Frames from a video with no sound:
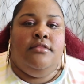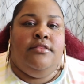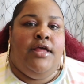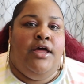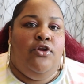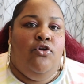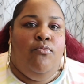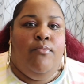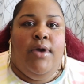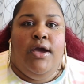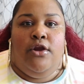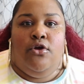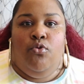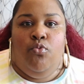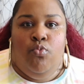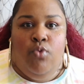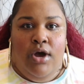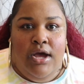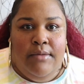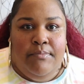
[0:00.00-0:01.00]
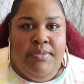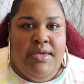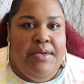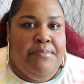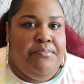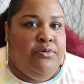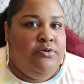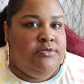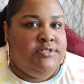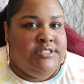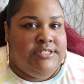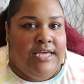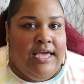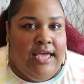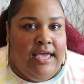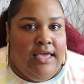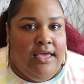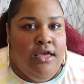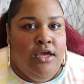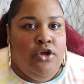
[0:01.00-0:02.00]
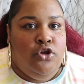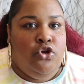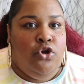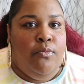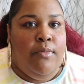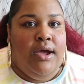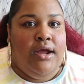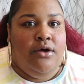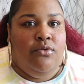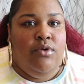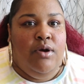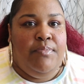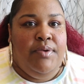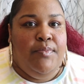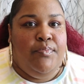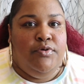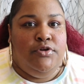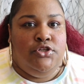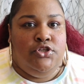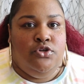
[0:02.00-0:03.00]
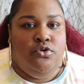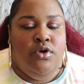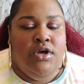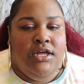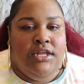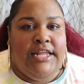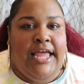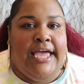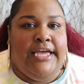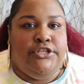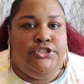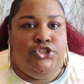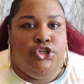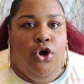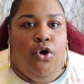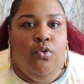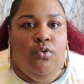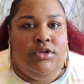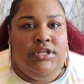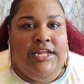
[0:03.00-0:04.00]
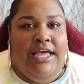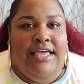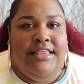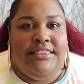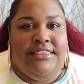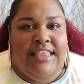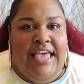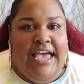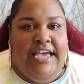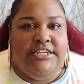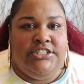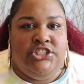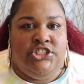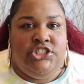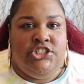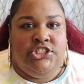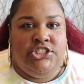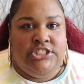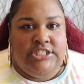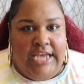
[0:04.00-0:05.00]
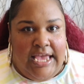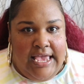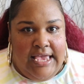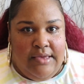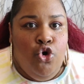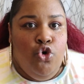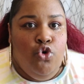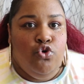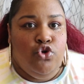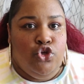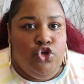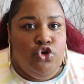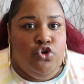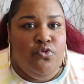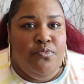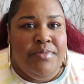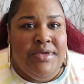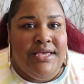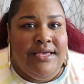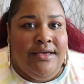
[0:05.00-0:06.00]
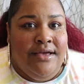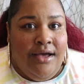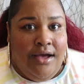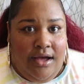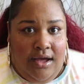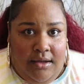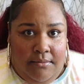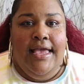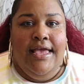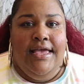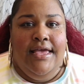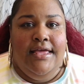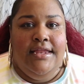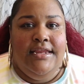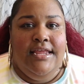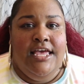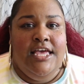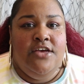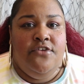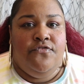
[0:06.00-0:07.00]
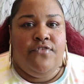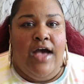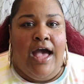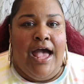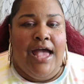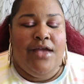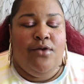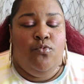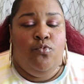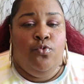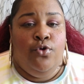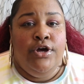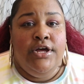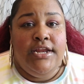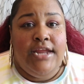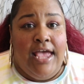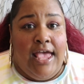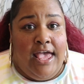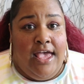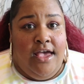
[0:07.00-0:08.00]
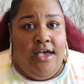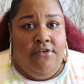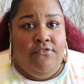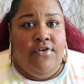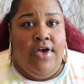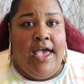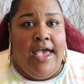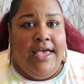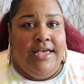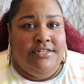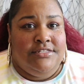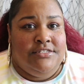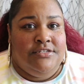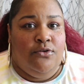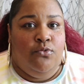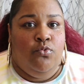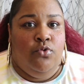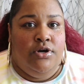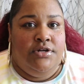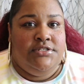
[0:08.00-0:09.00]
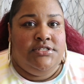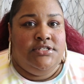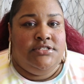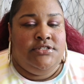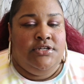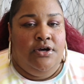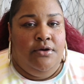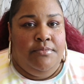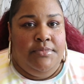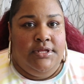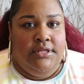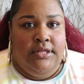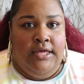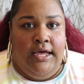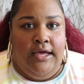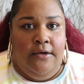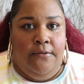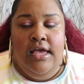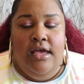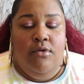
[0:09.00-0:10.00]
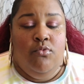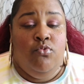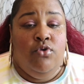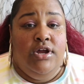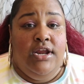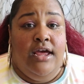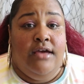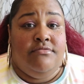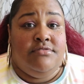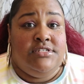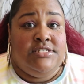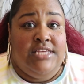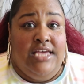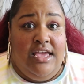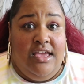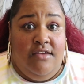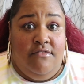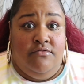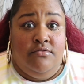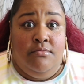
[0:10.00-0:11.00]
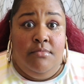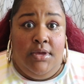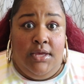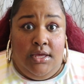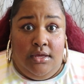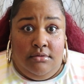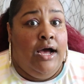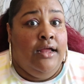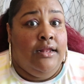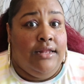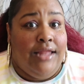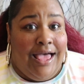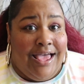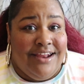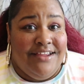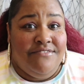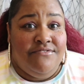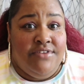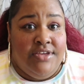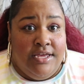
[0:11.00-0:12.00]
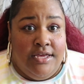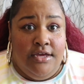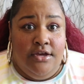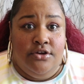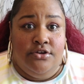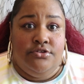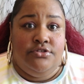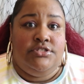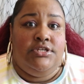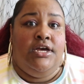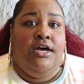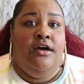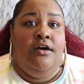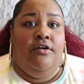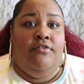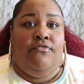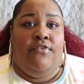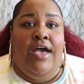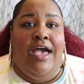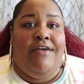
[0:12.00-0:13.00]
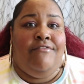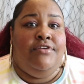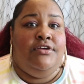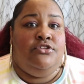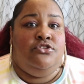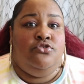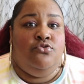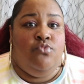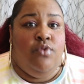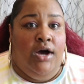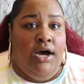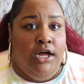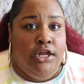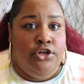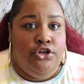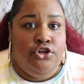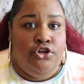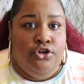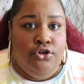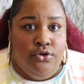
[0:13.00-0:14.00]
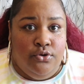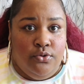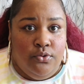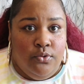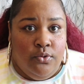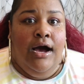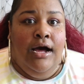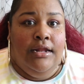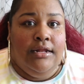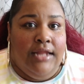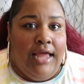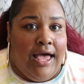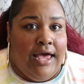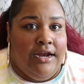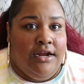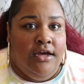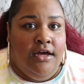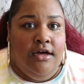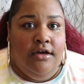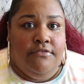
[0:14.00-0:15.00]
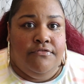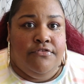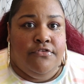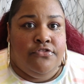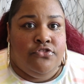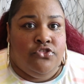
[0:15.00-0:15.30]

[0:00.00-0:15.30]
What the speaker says: that no matter what people say, no matter what people do, like, don't let that shape who you become. And if I would have had someone to tell me that, it would have saved me a lot of years of having to undo a lot of